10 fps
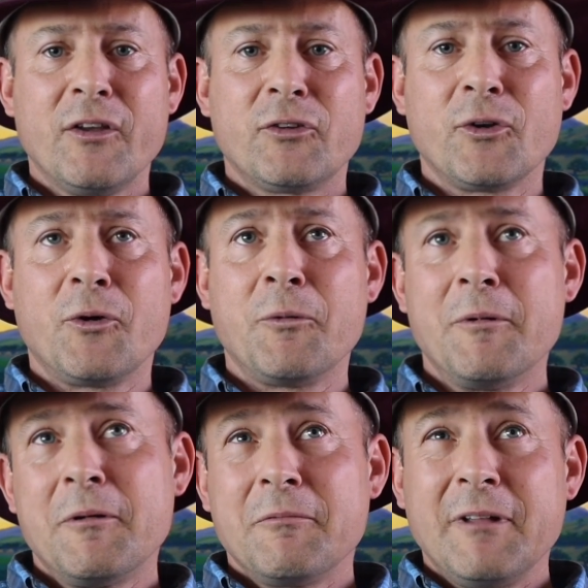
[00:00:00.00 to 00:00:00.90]
So
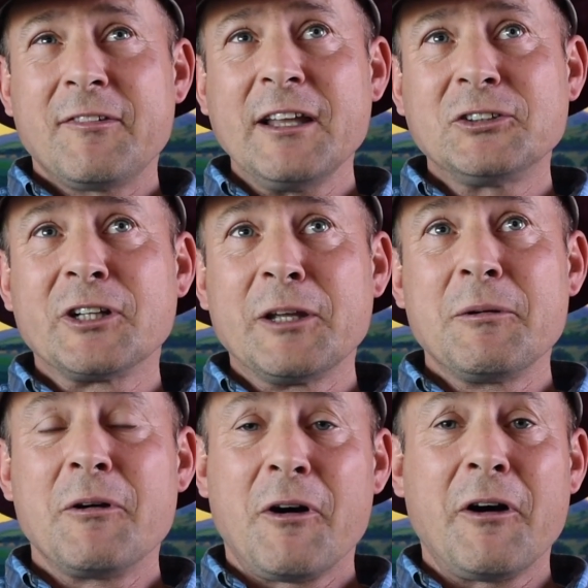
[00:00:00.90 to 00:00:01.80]

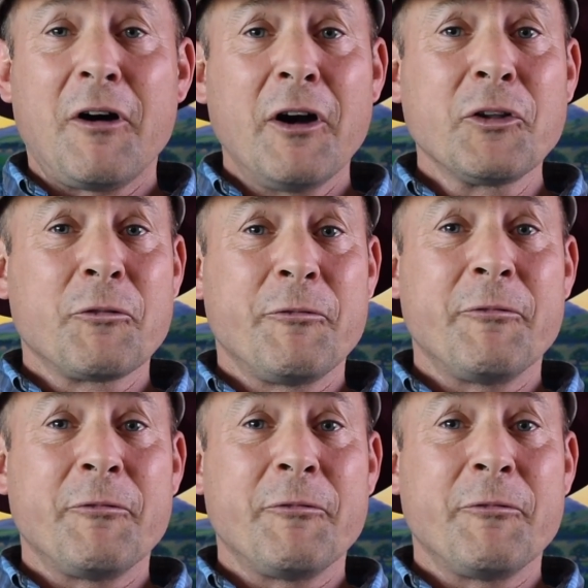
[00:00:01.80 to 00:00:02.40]
essentially, art of